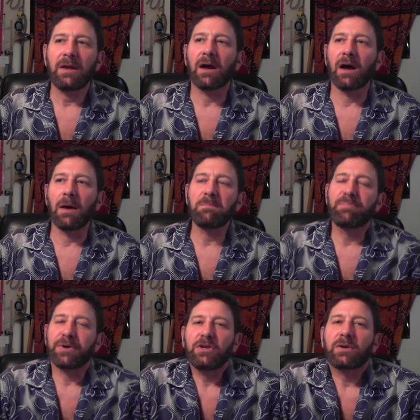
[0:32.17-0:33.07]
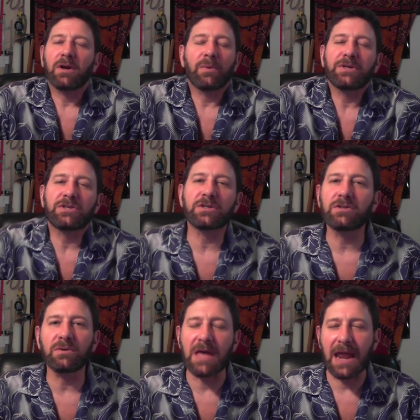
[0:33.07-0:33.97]
Um, but you can always just
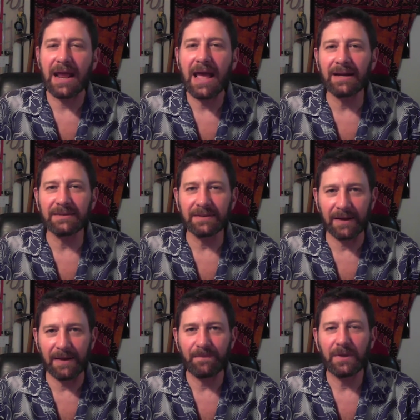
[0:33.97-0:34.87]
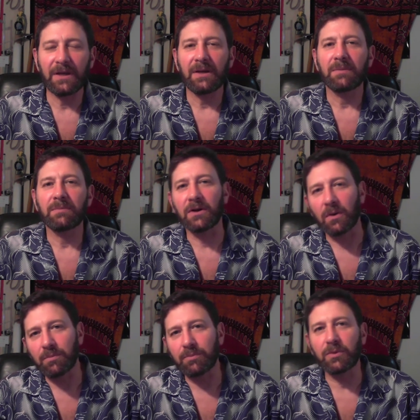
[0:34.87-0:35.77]
do that ahead of time you
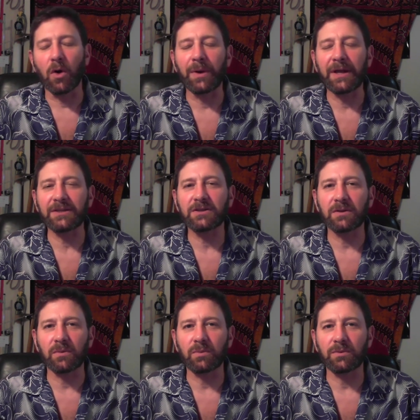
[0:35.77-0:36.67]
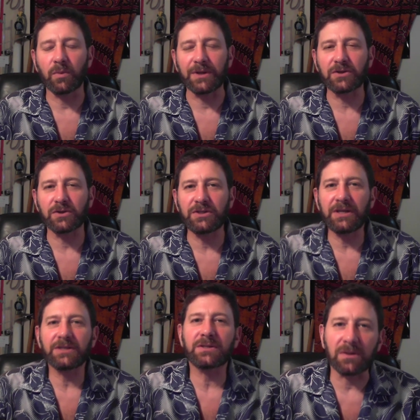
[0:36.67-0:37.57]
know going into the, the winter
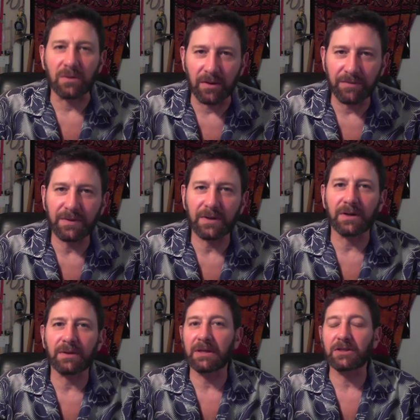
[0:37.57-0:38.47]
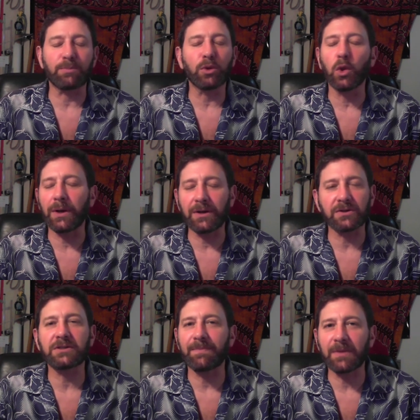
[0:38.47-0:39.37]
season or if you're going to get deployed or
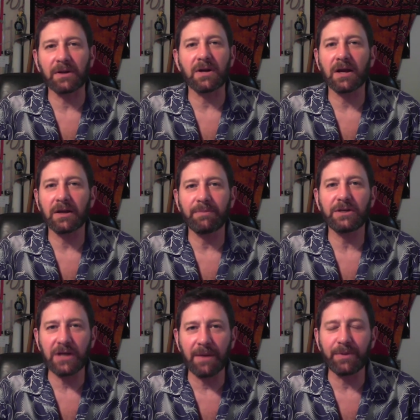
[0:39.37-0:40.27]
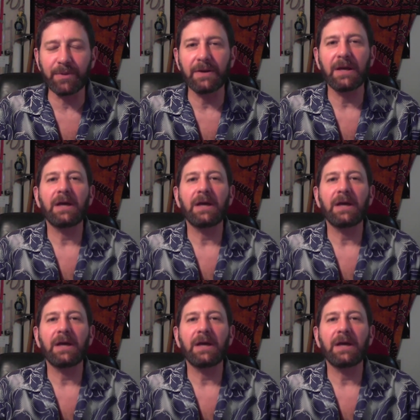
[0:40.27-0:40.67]
something you're not going to be jumping